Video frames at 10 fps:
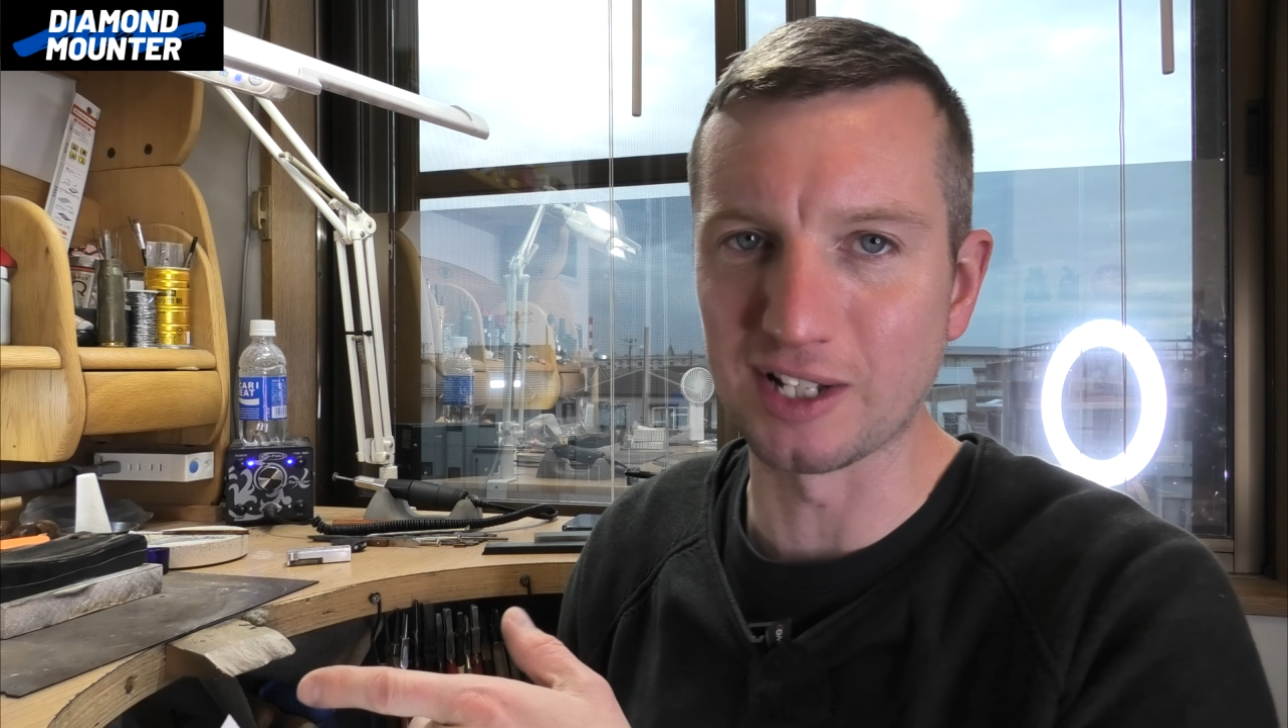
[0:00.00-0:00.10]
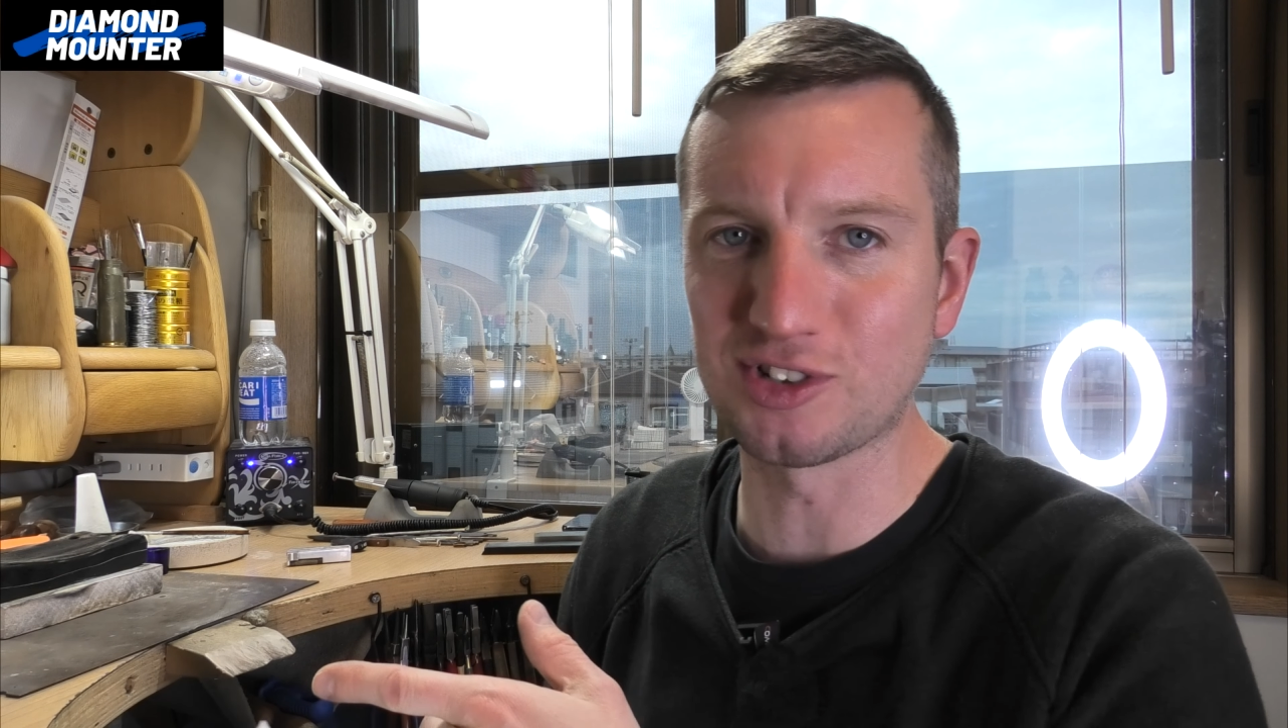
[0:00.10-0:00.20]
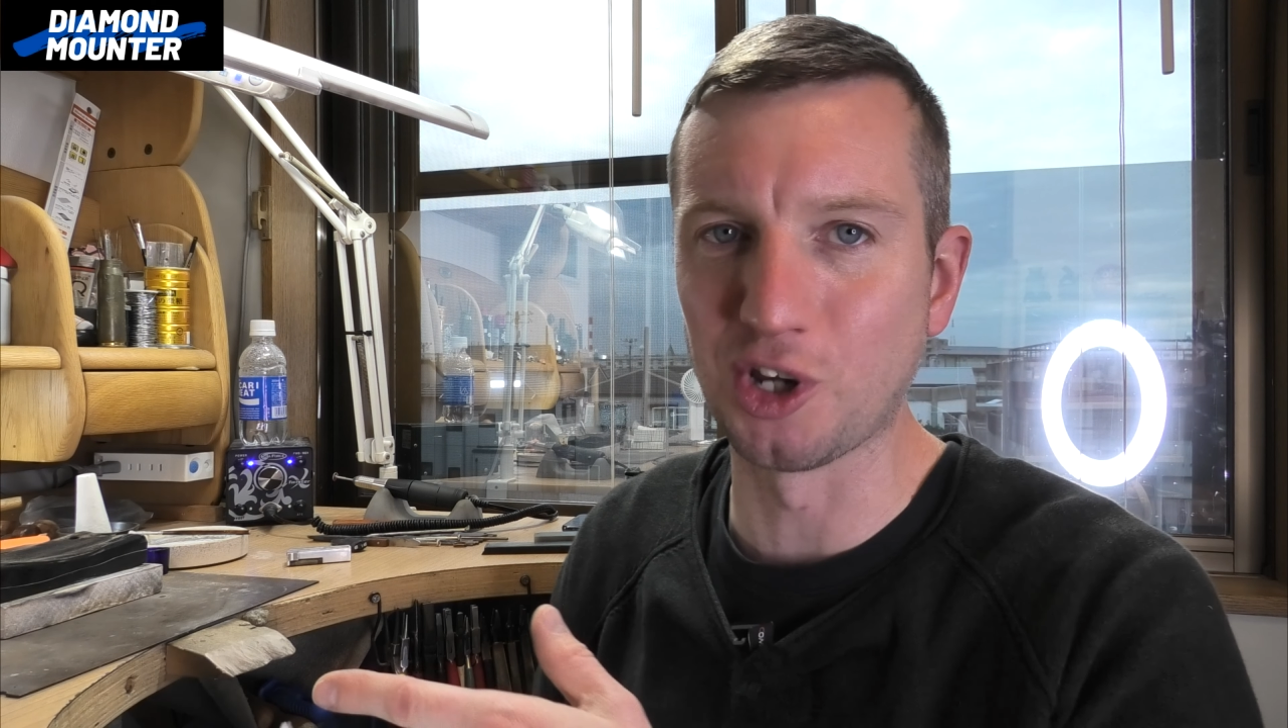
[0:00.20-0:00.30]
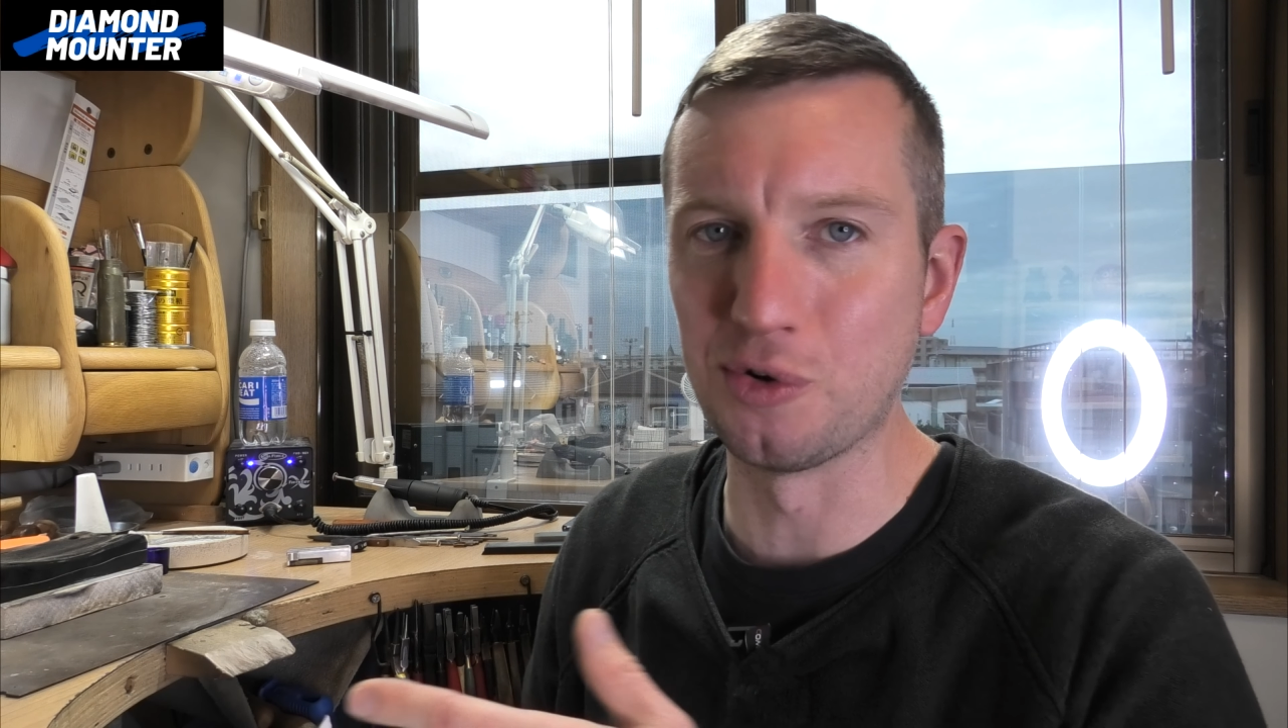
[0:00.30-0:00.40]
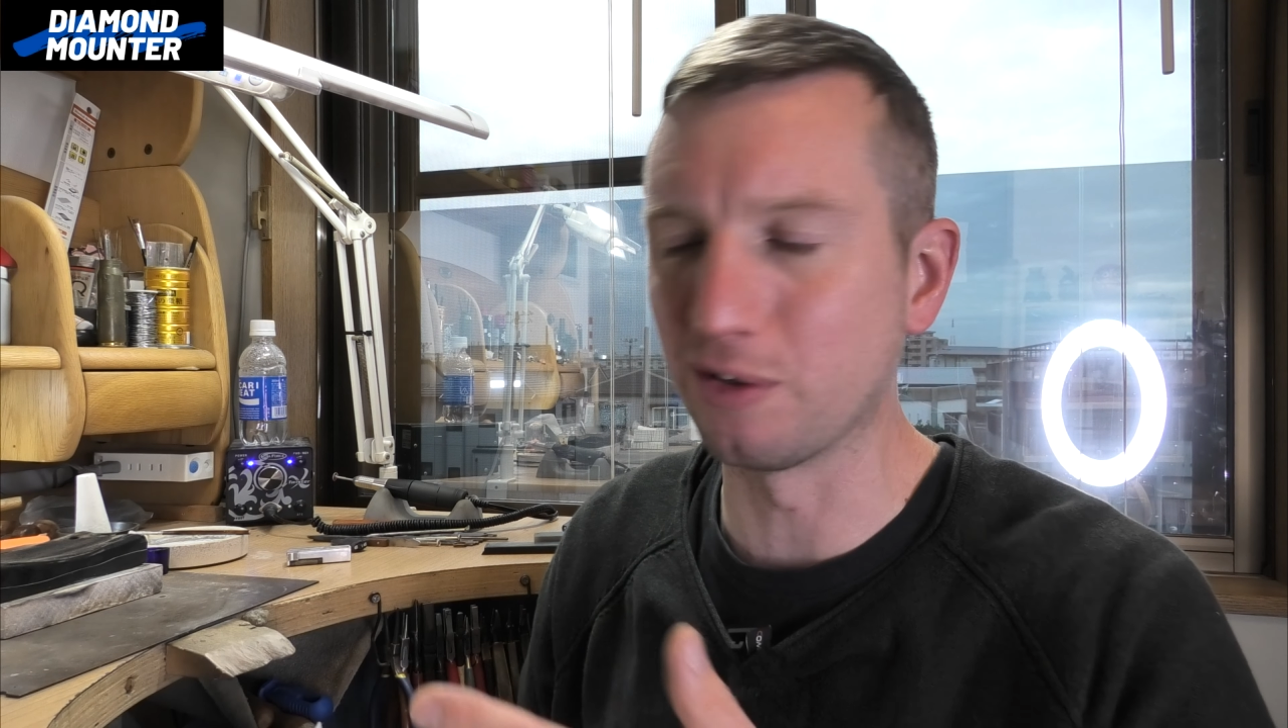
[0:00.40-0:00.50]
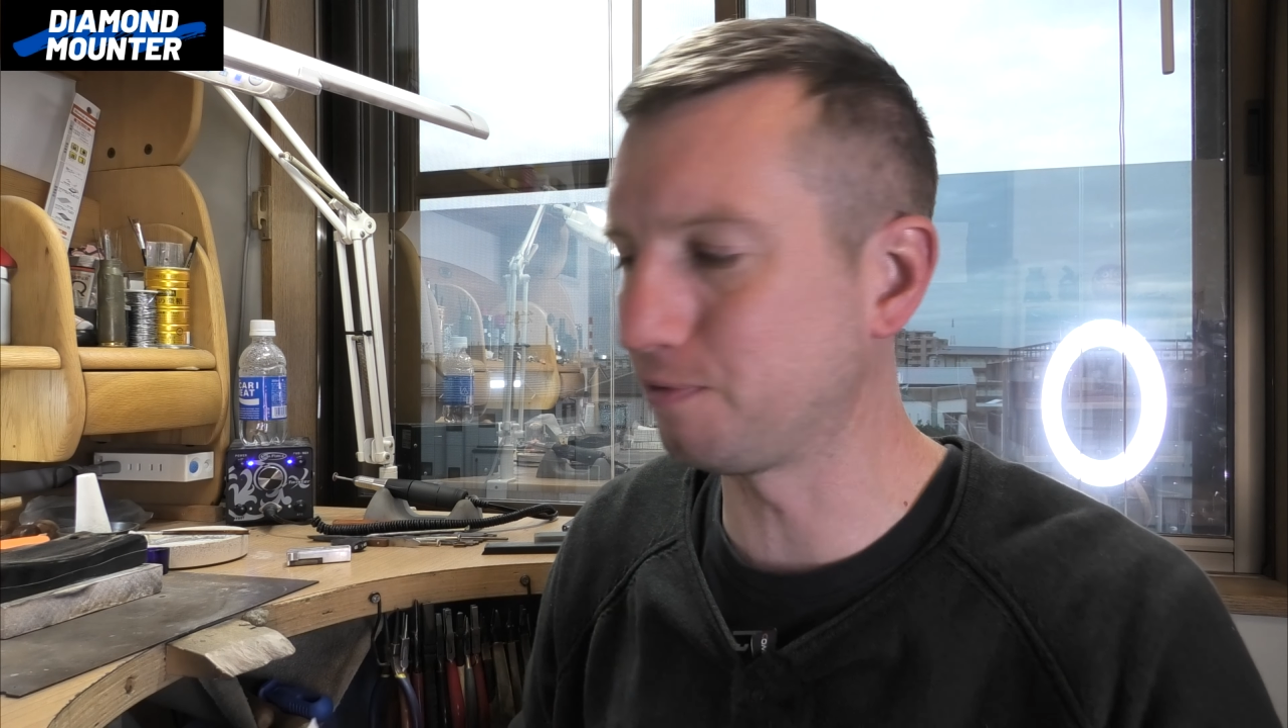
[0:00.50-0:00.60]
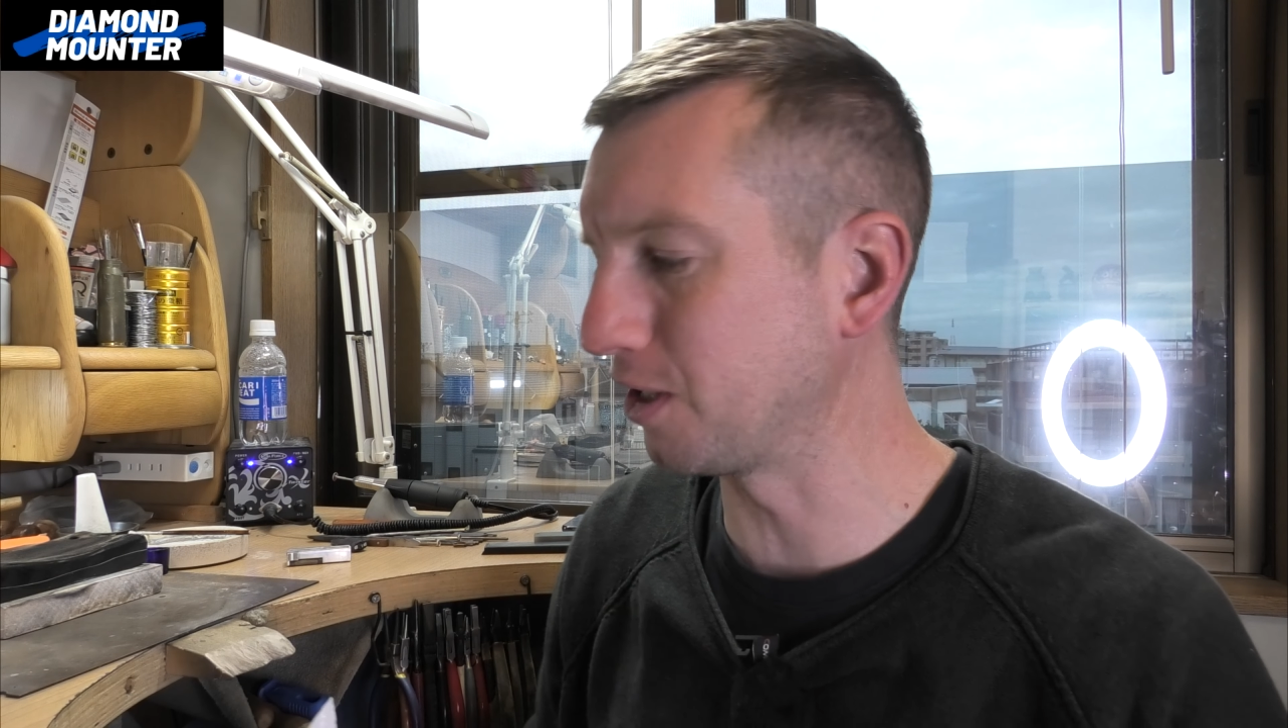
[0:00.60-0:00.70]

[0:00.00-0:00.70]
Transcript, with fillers: at that stone and